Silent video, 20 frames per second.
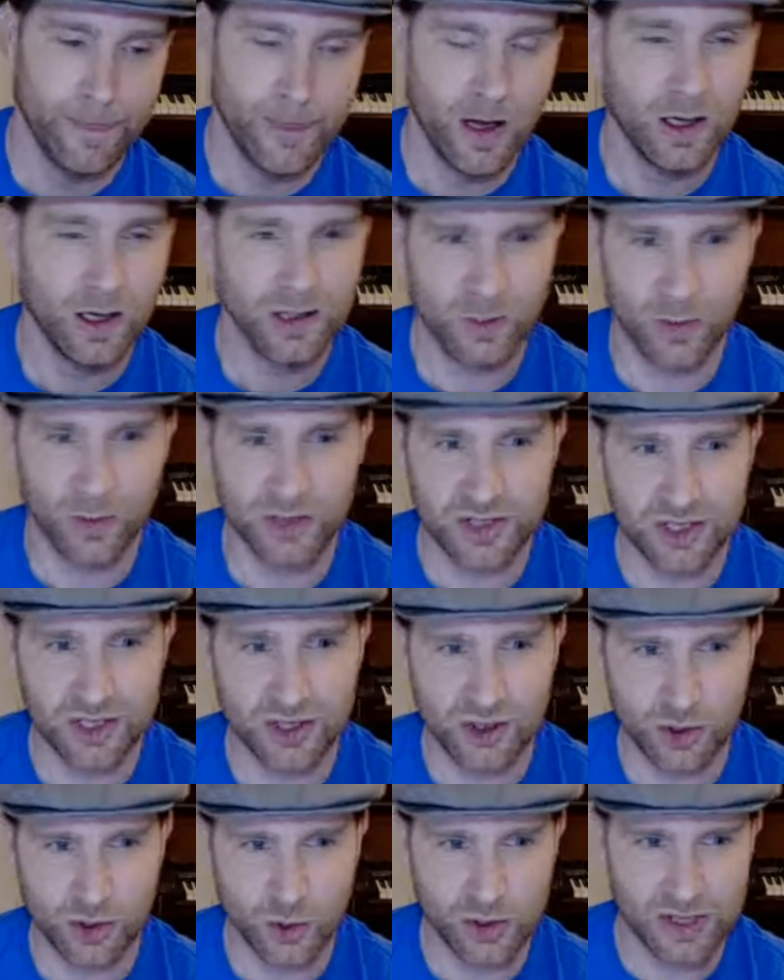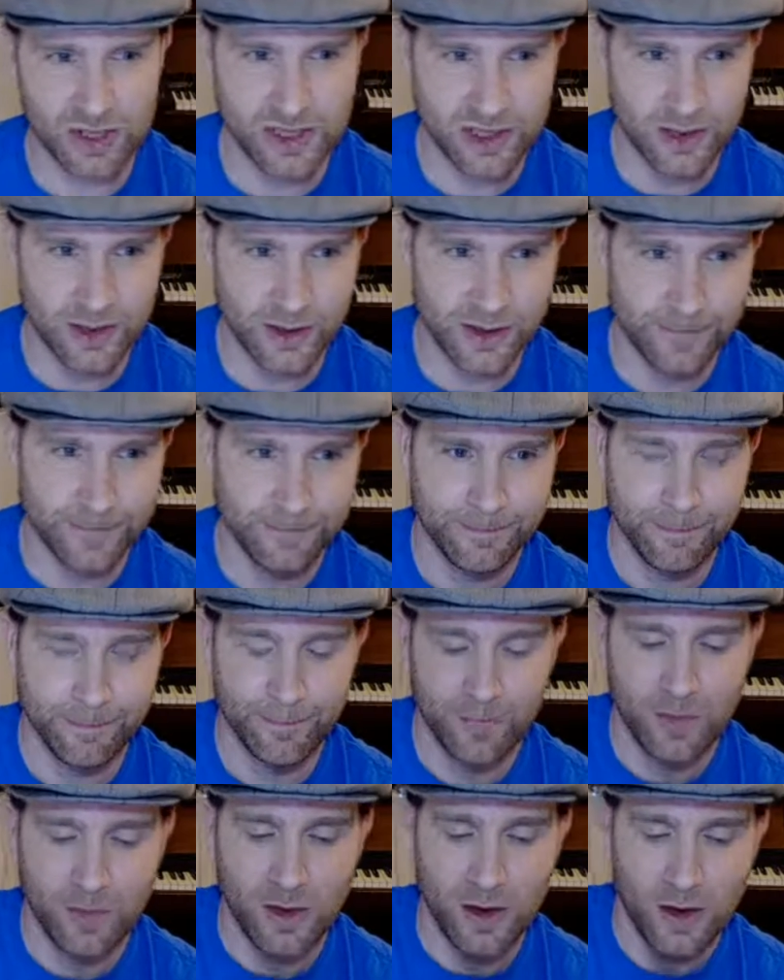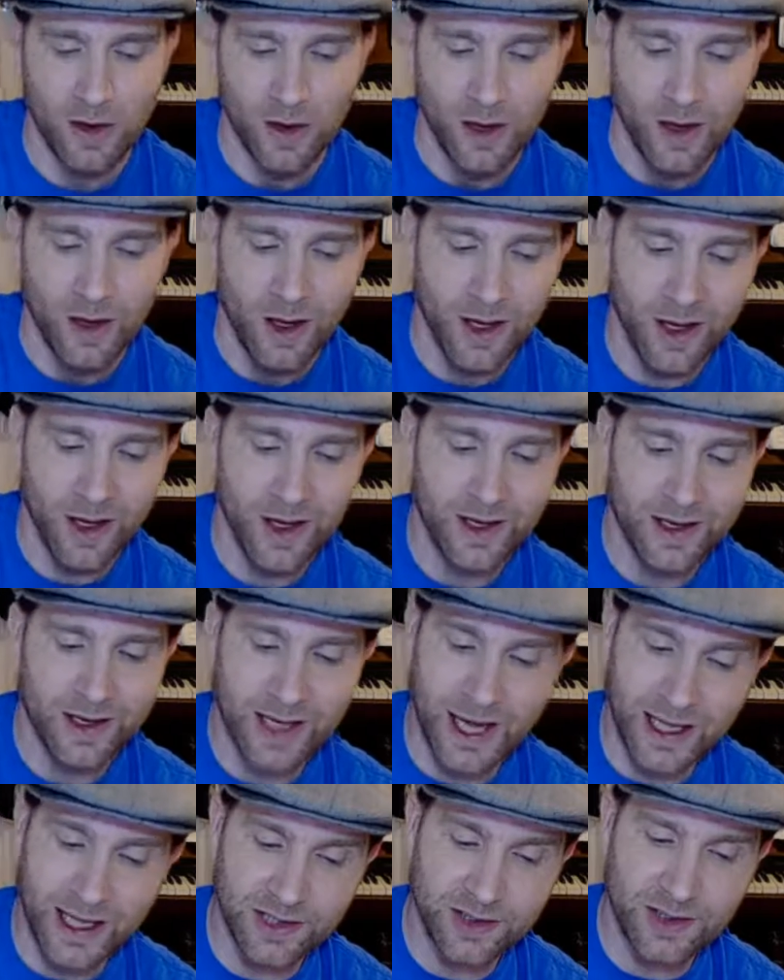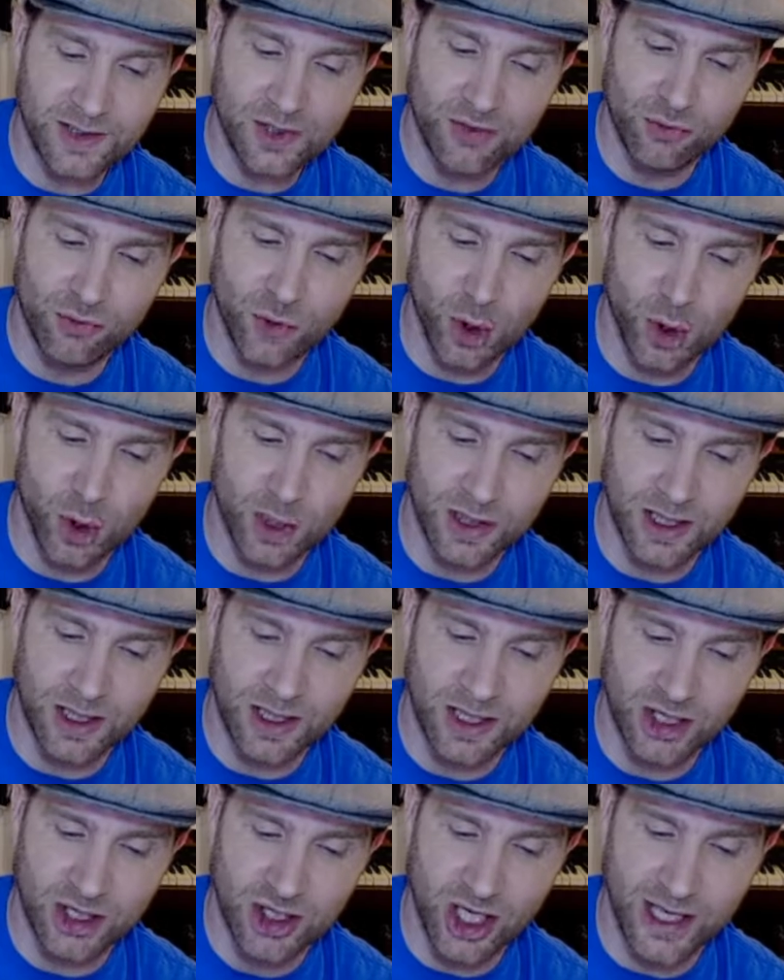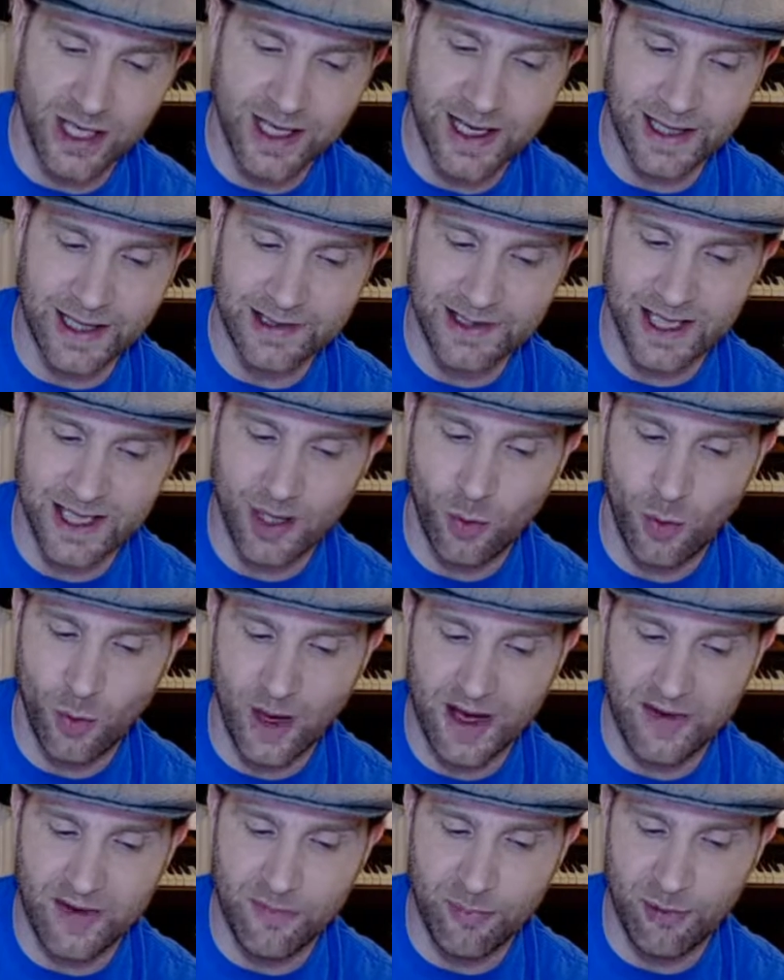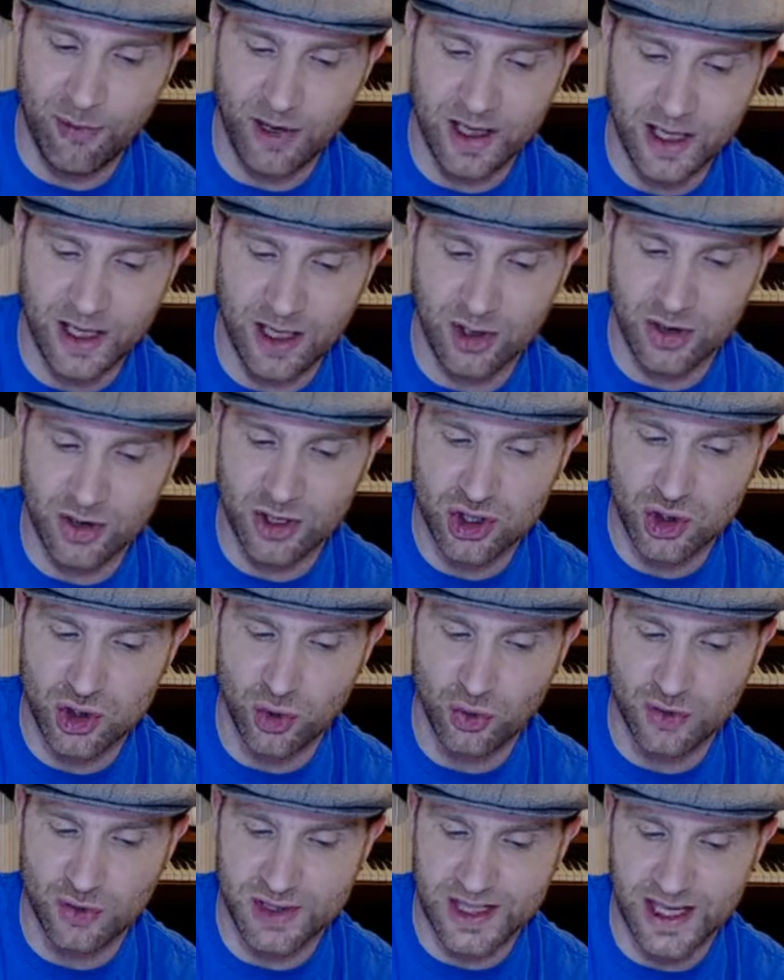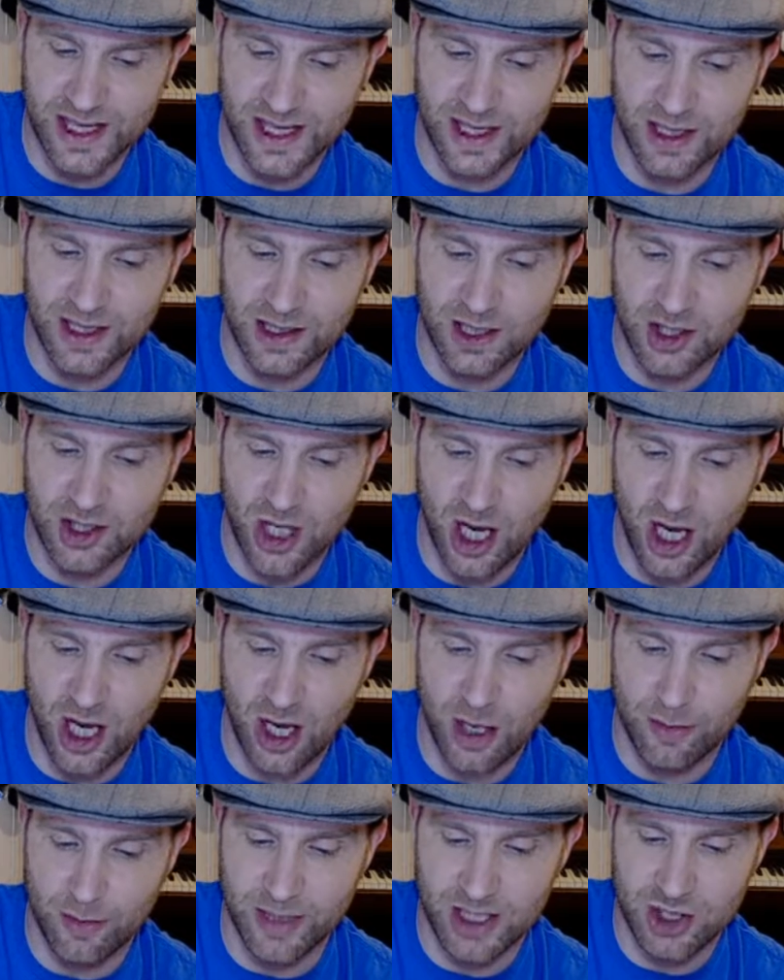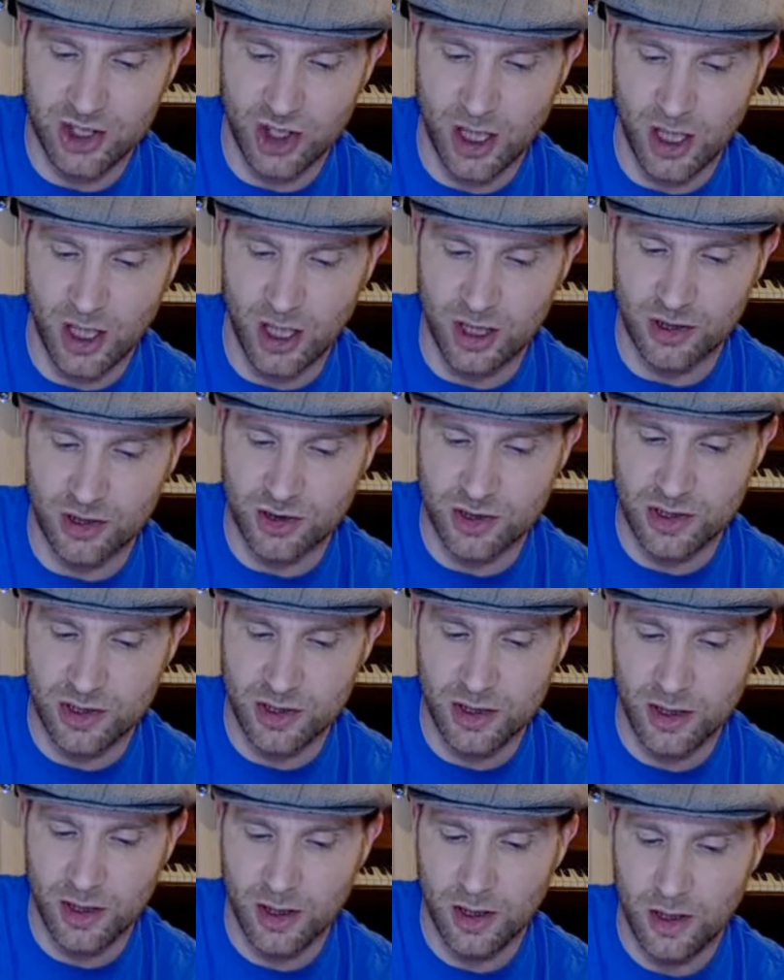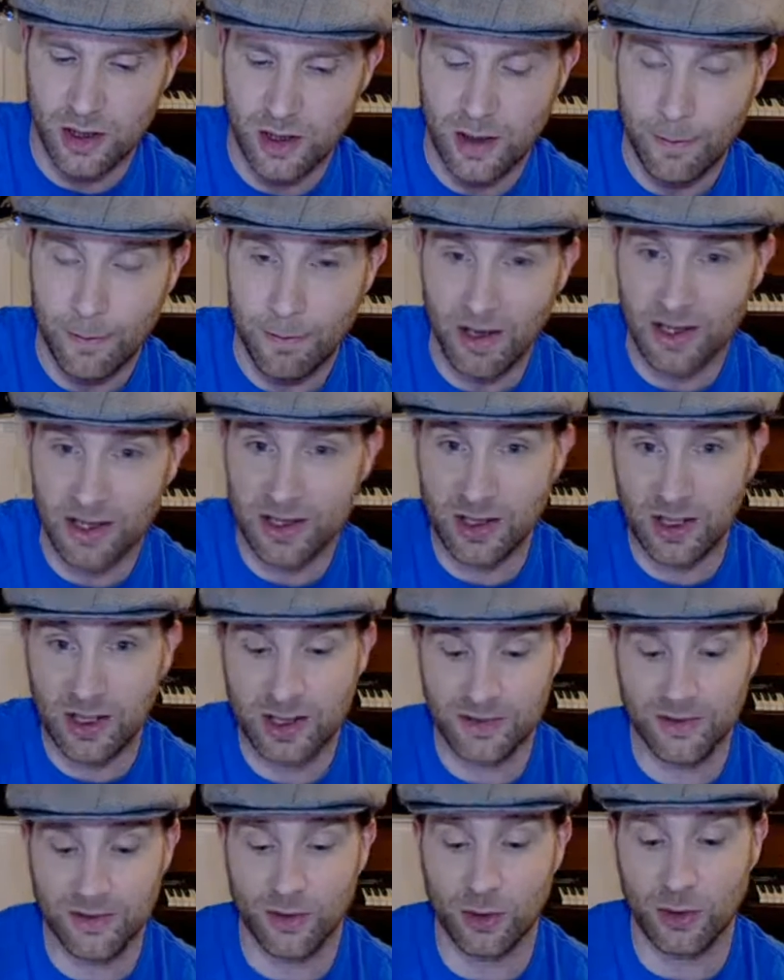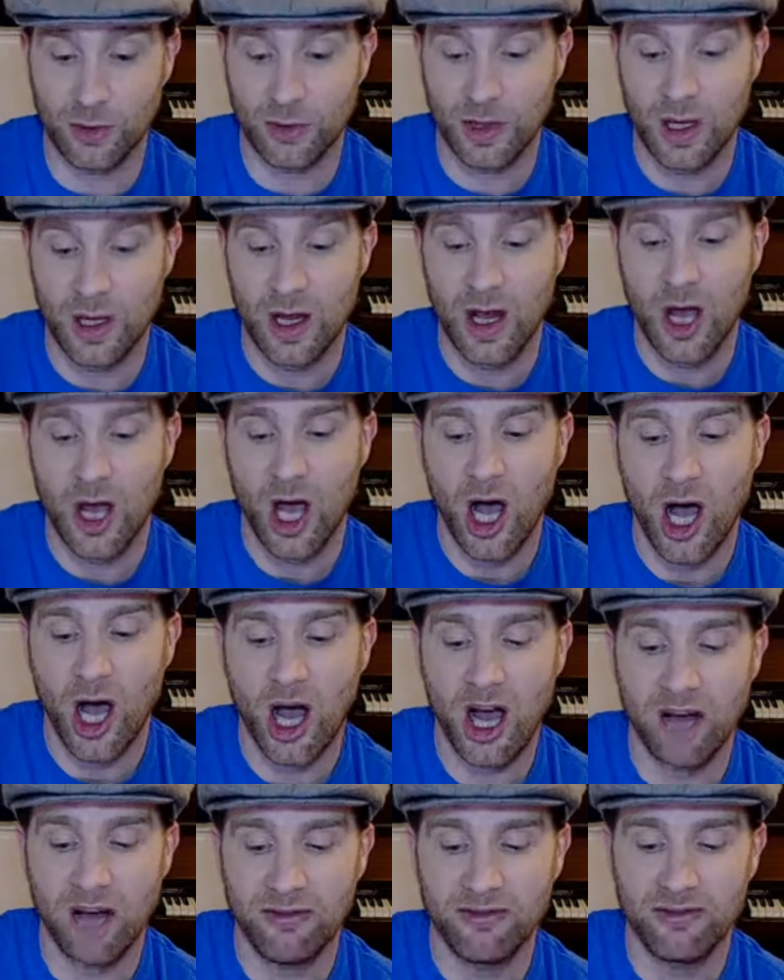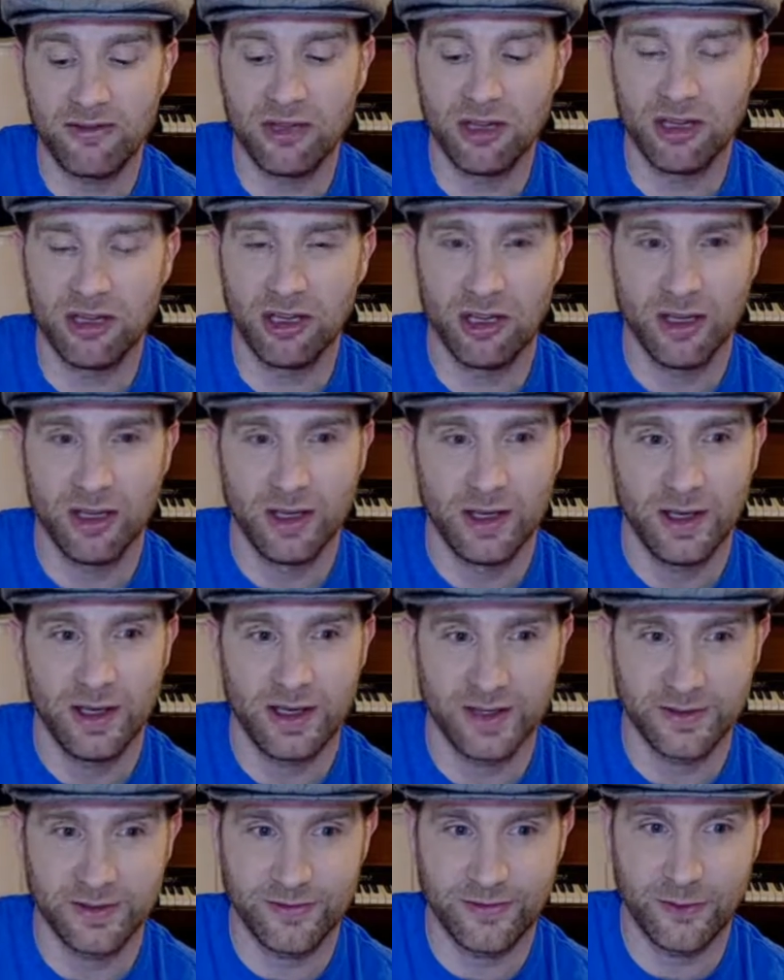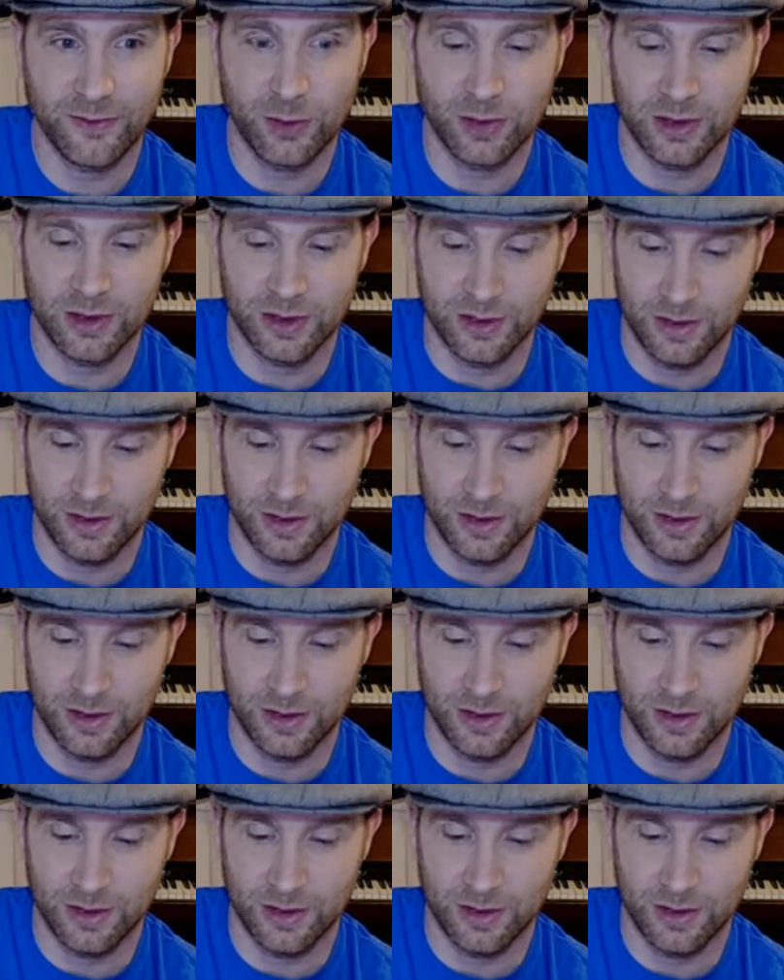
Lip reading: I don't know what St. George is doing. Cannons roared like a gigantic wave breaking on the shore as the English army charged. By nightfall, Harfleur had fallen.